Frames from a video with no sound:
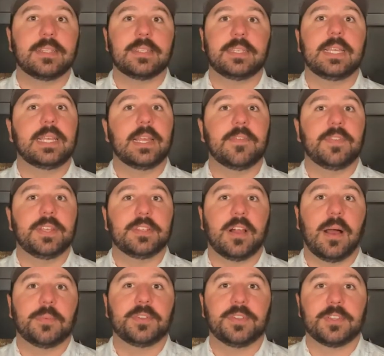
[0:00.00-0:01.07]
see if these
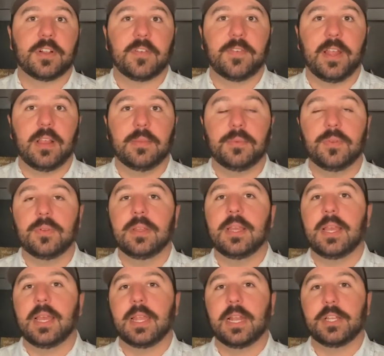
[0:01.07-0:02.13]
options are available
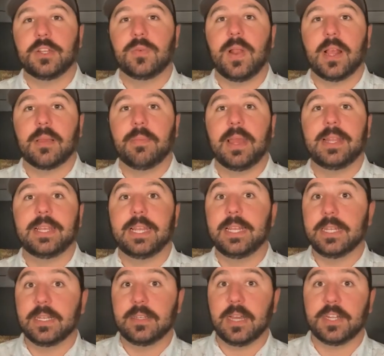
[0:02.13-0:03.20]
And I do recommend
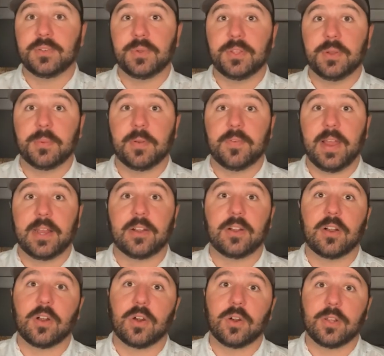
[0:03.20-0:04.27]
getting in touch with your
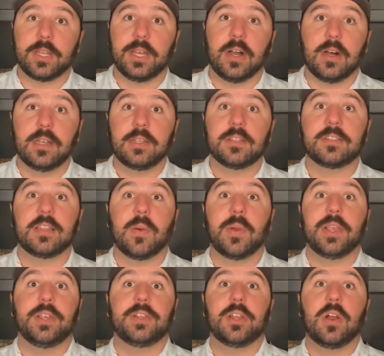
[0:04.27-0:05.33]
provider early on, so that
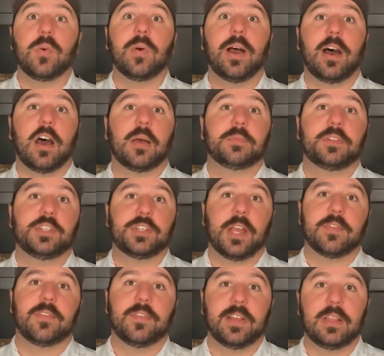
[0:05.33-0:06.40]
way you know what options you
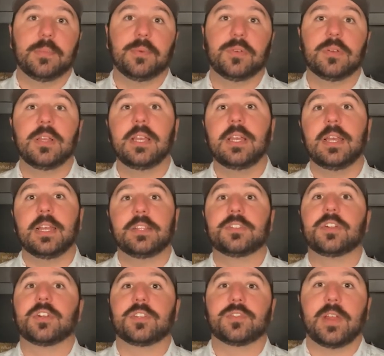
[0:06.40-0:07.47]
have available and
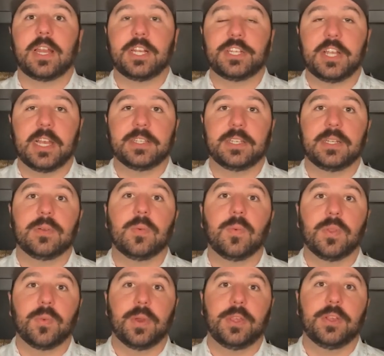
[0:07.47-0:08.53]
start strategizing
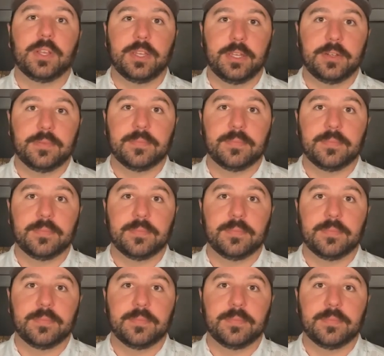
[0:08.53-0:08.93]
with what you can do.